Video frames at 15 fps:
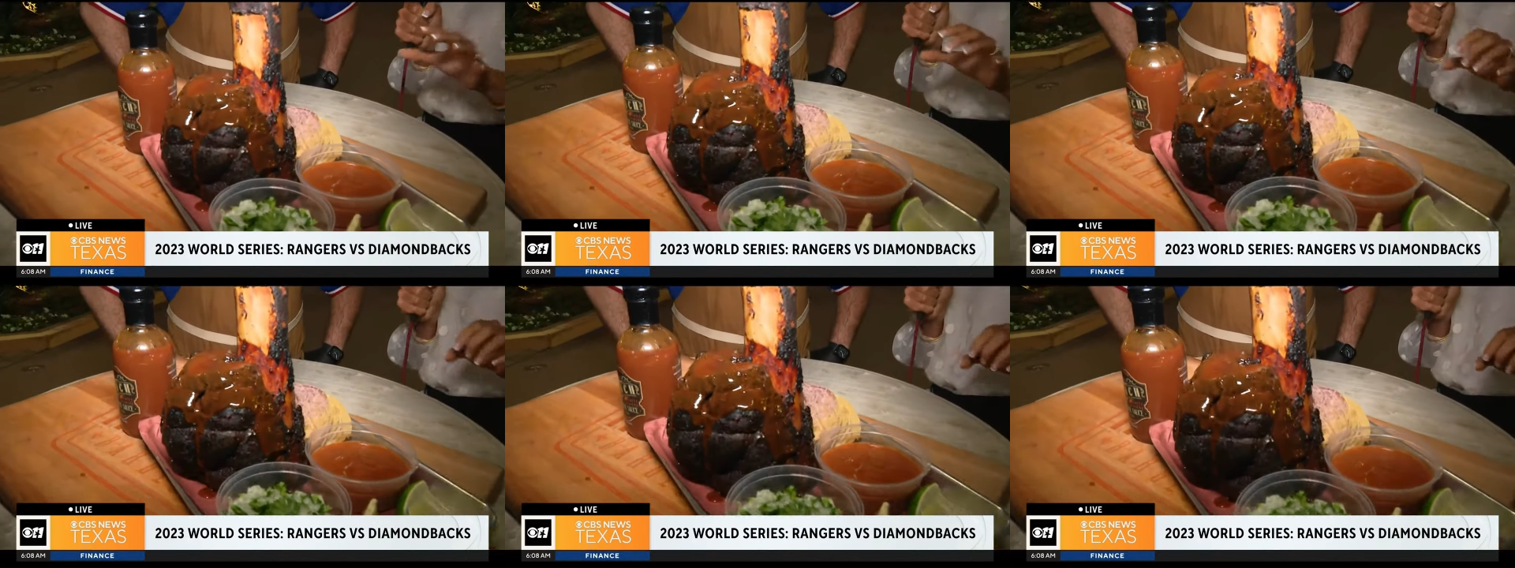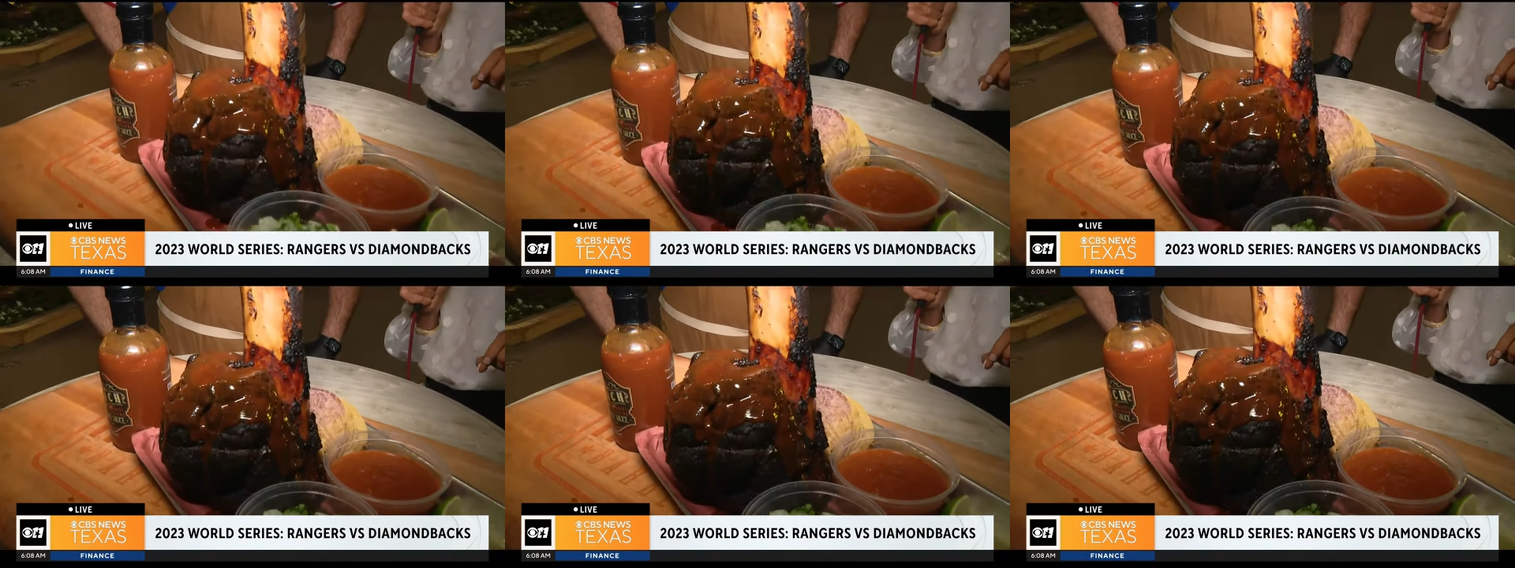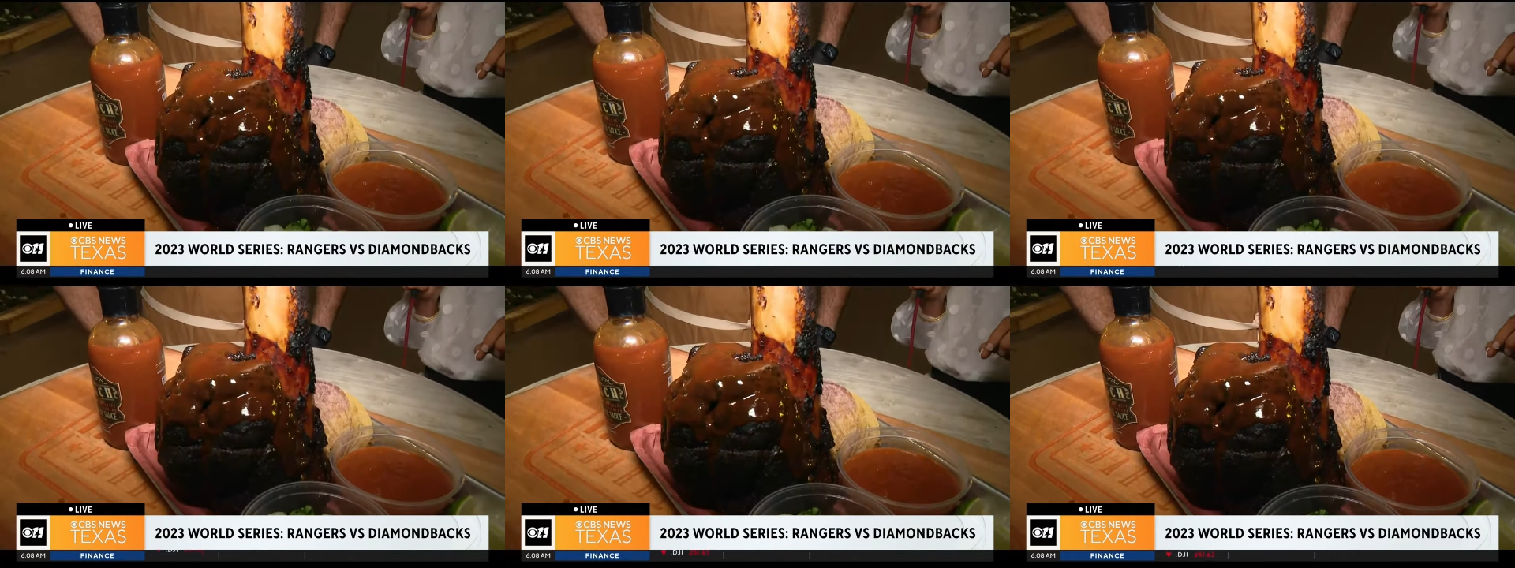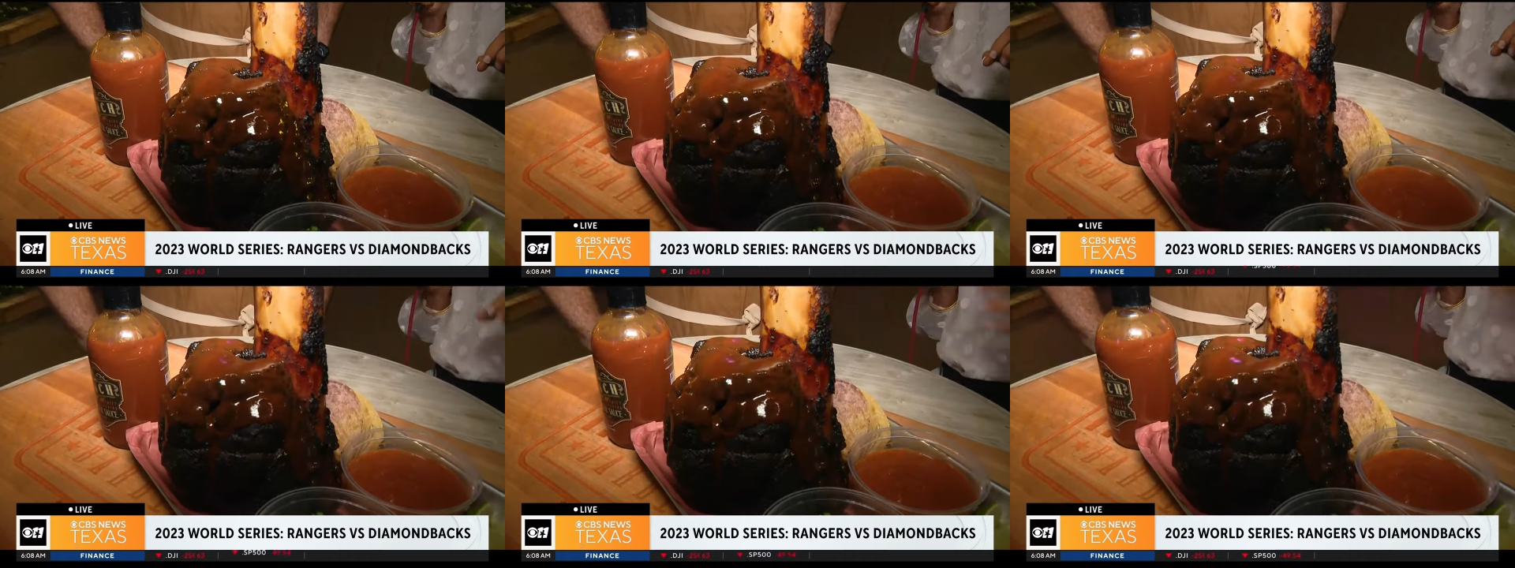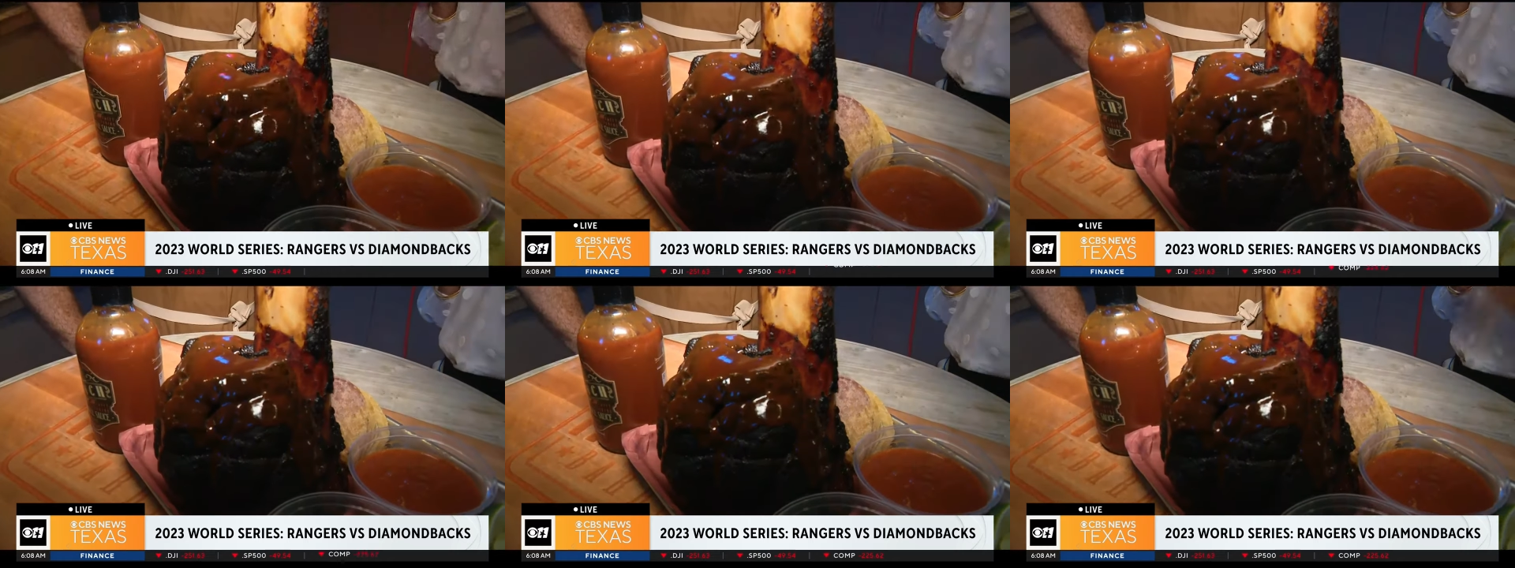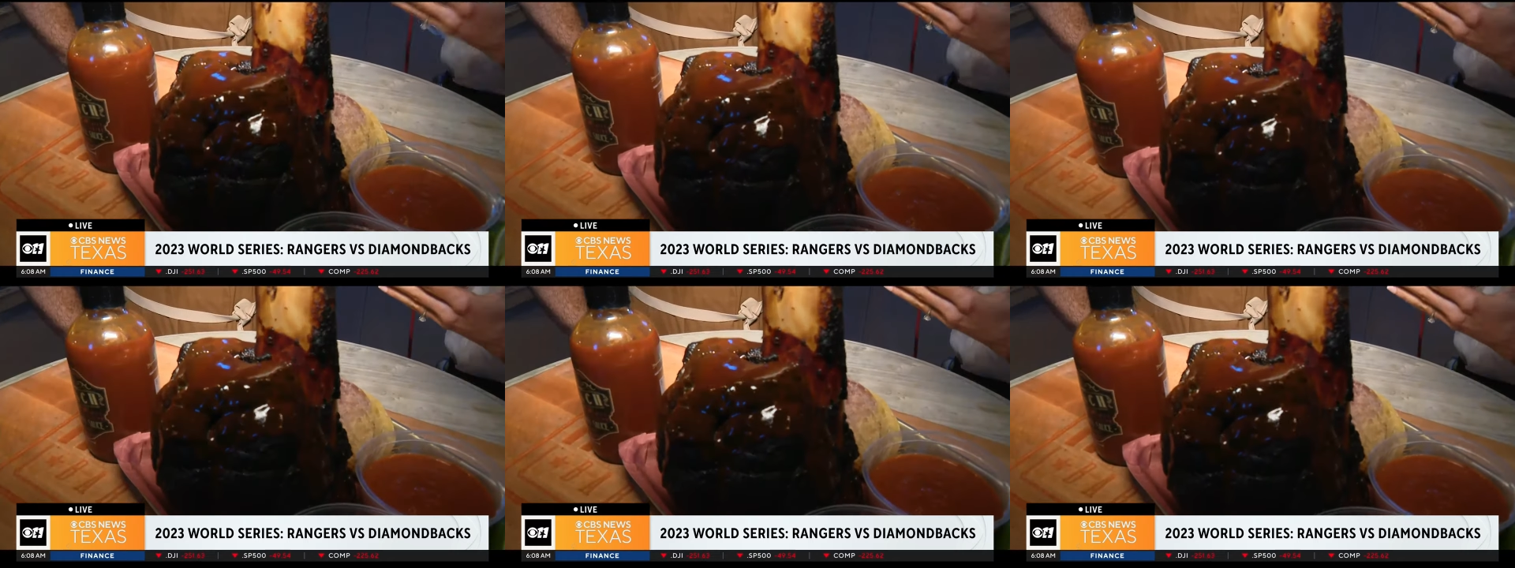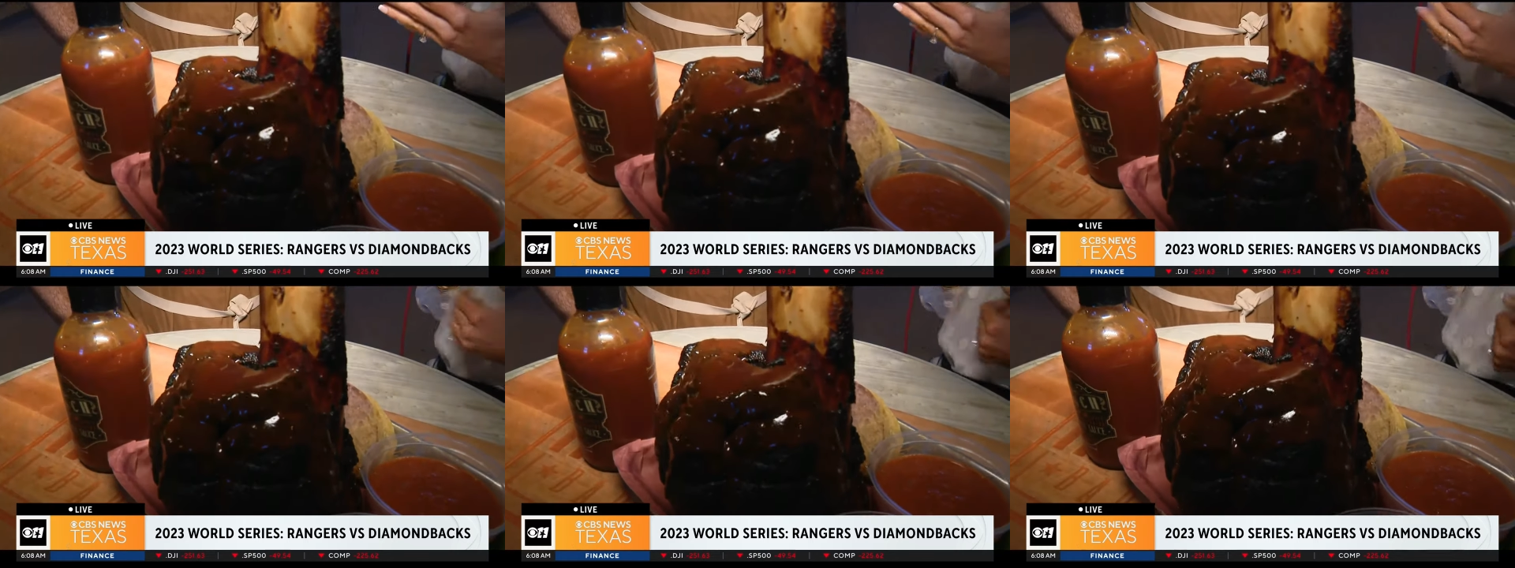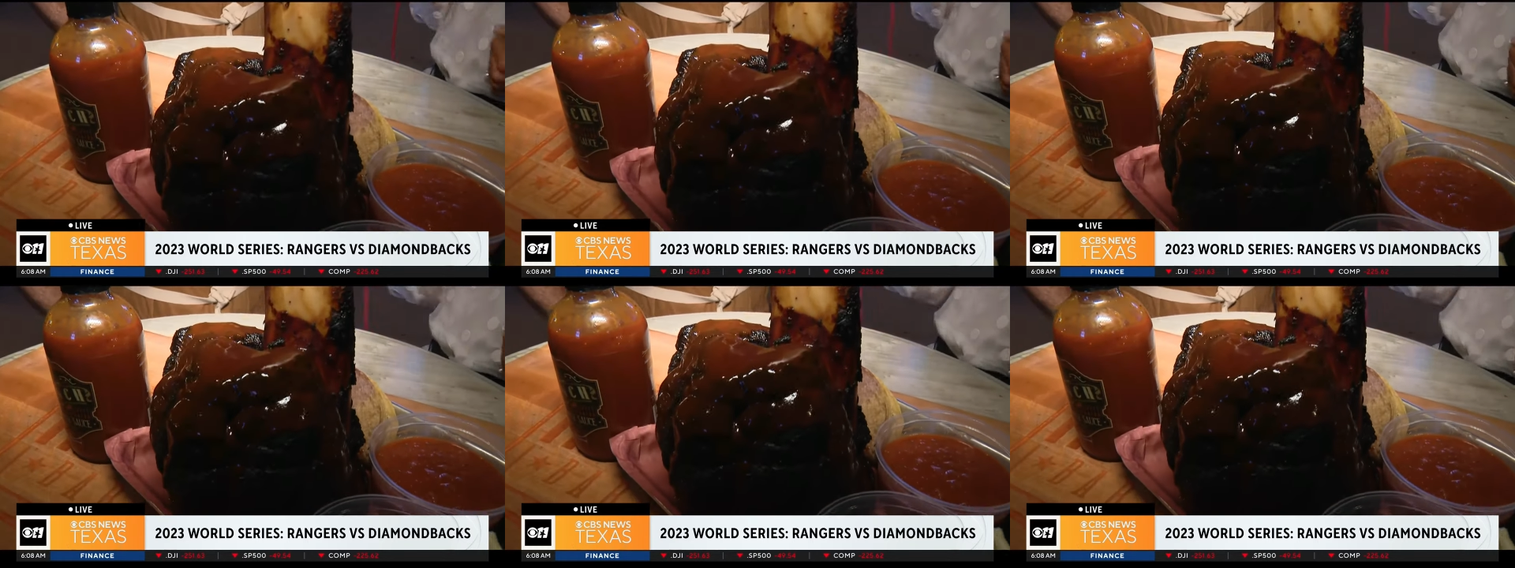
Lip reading: No face is visible, so there are no lips to read.